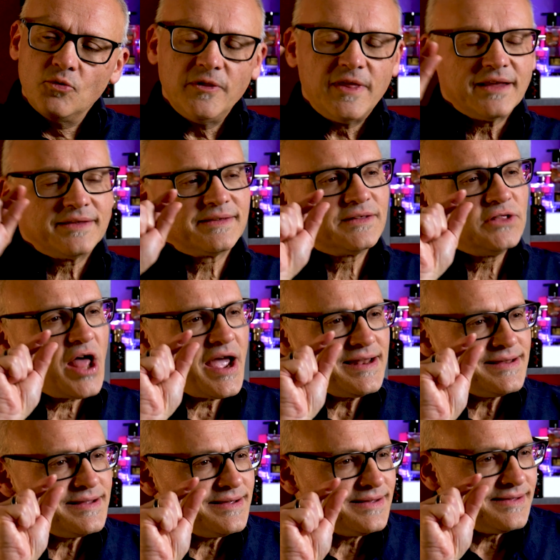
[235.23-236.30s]
with that slight
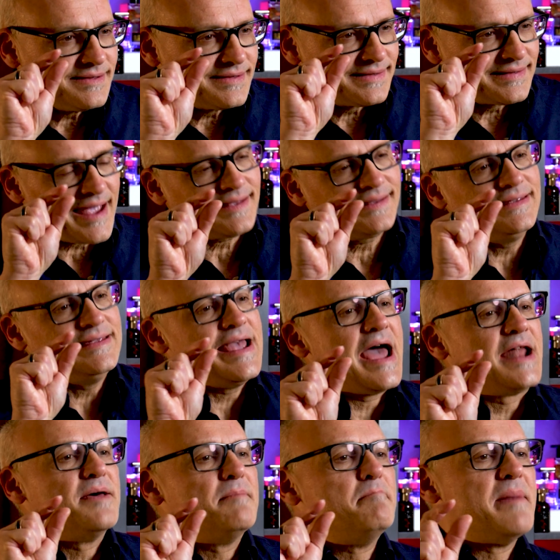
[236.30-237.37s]
sassy
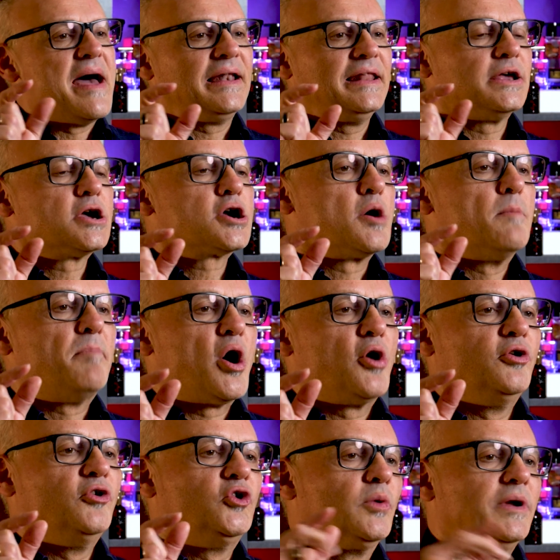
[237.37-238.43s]
animalic
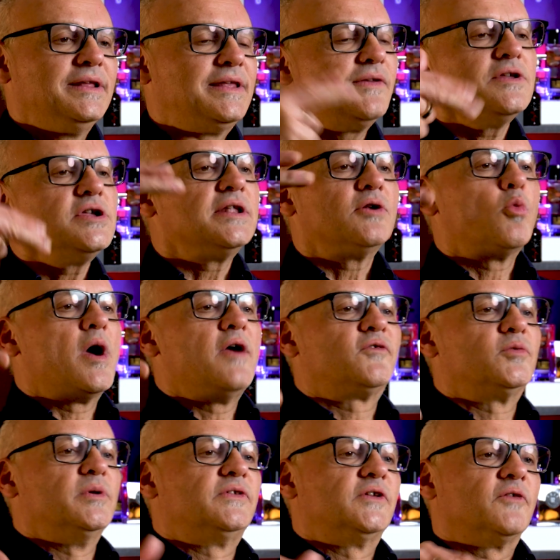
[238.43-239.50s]
component to it. It doesn't get away
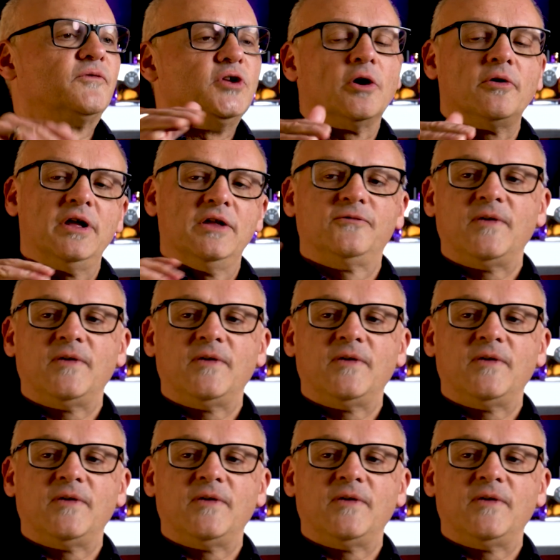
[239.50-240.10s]
from itself. It's